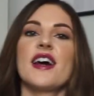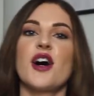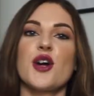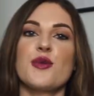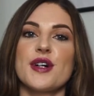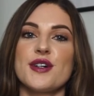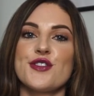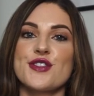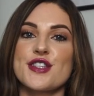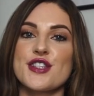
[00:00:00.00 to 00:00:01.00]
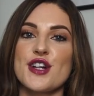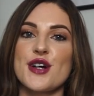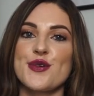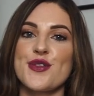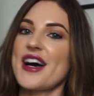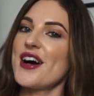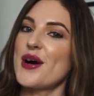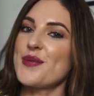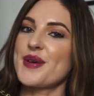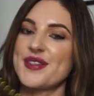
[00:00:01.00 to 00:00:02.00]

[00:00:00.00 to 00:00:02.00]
I will style that up